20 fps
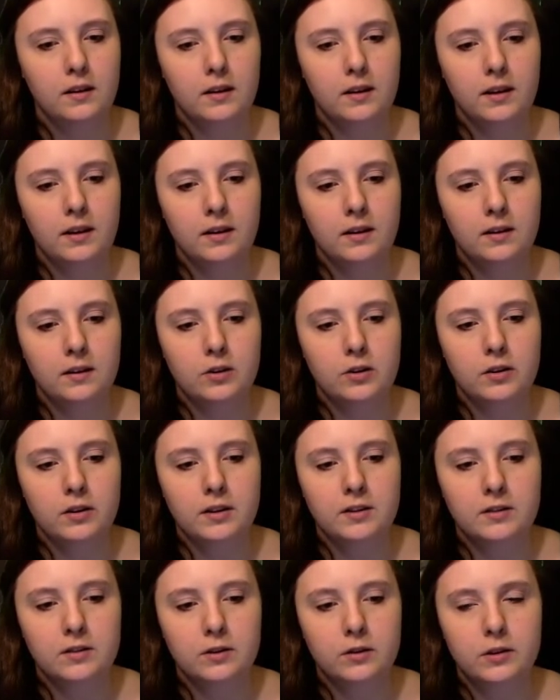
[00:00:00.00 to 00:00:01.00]
And Dirk
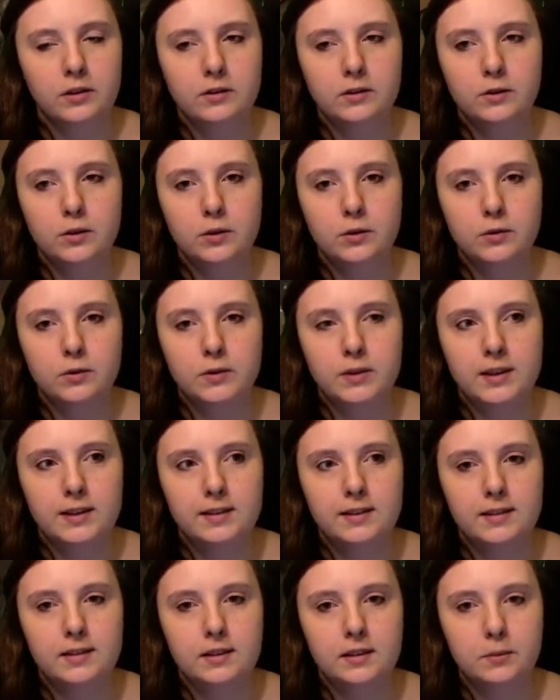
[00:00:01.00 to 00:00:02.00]
is going to go to
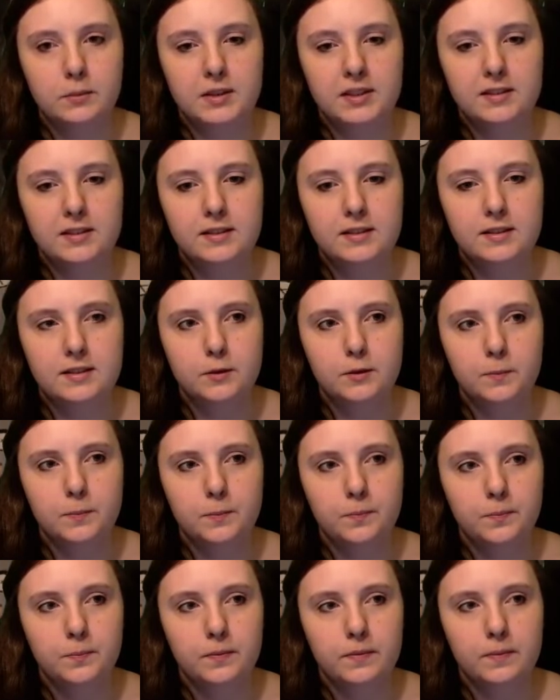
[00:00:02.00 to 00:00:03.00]
his business too.
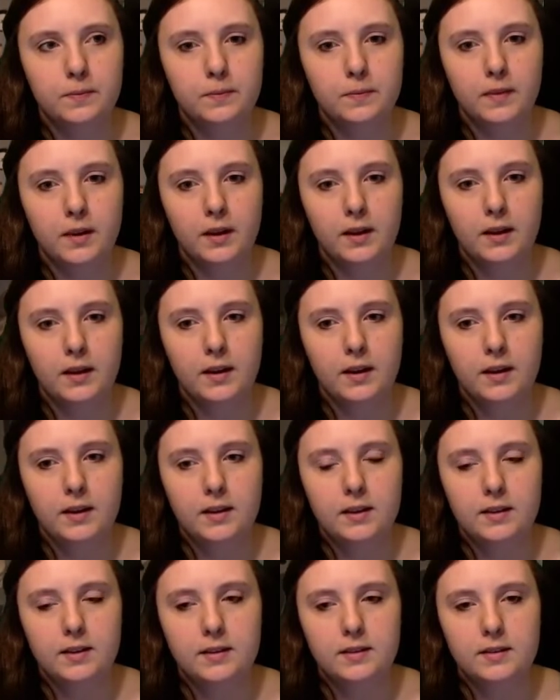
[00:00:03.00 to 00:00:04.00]

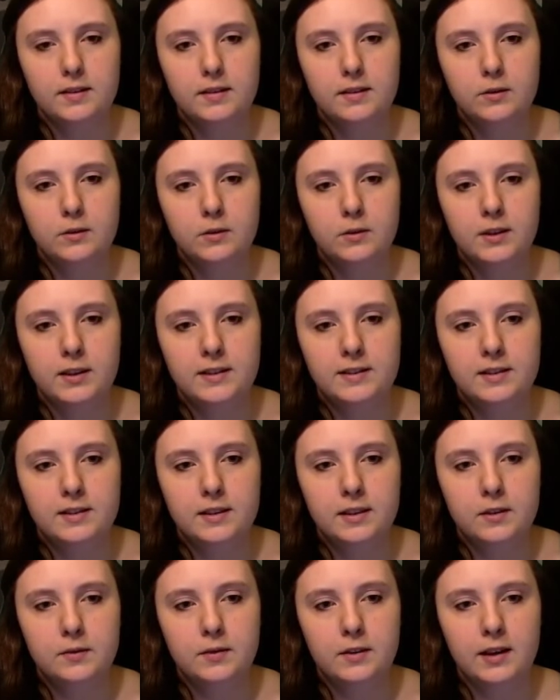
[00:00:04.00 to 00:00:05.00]
So let's
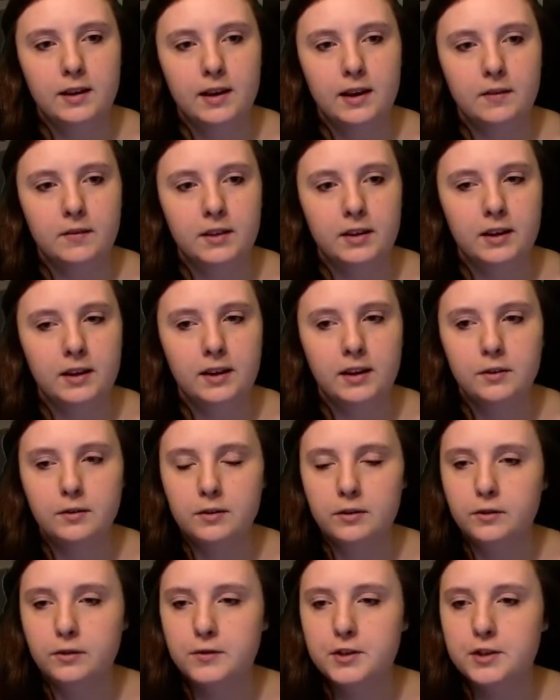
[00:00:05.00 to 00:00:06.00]
see if they have any
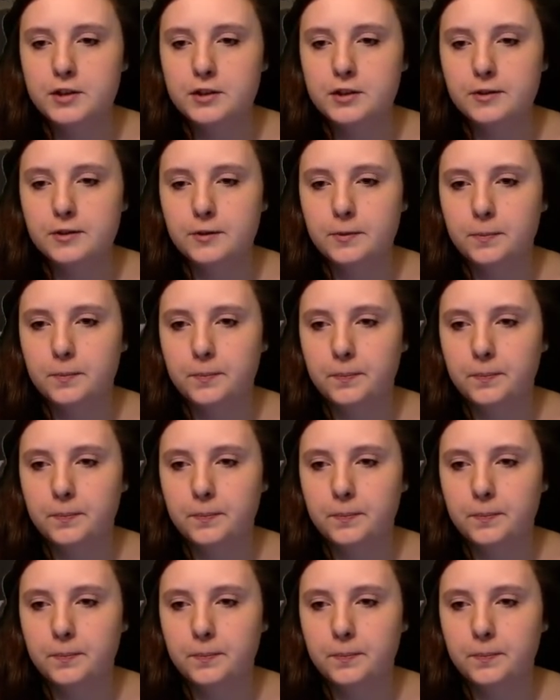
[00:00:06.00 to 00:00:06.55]
leftovers.